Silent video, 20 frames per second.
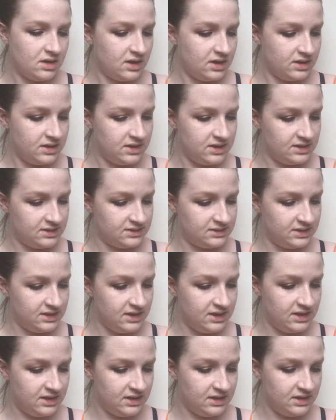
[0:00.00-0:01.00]
And this
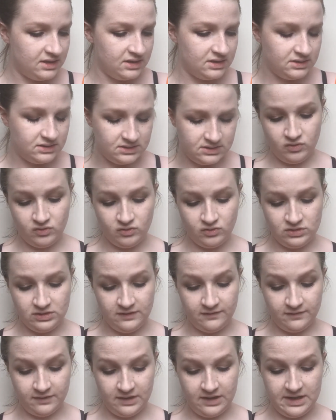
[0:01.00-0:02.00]
is
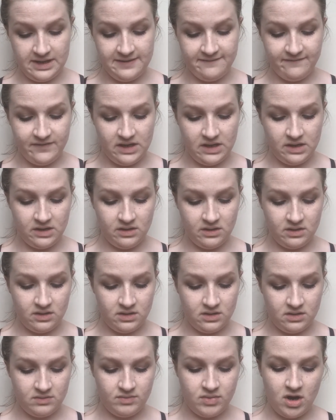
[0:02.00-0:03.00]
cruelty-free,
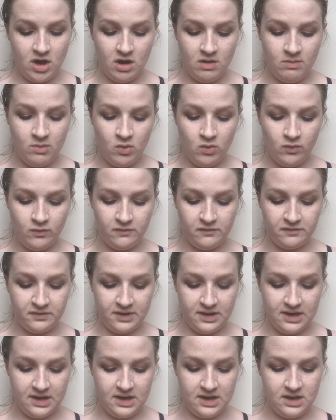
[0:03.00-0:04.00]
vegan, palm
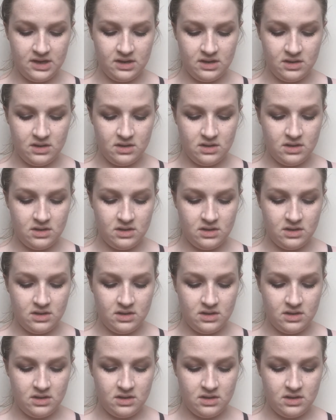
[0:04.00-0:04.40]
oil-free.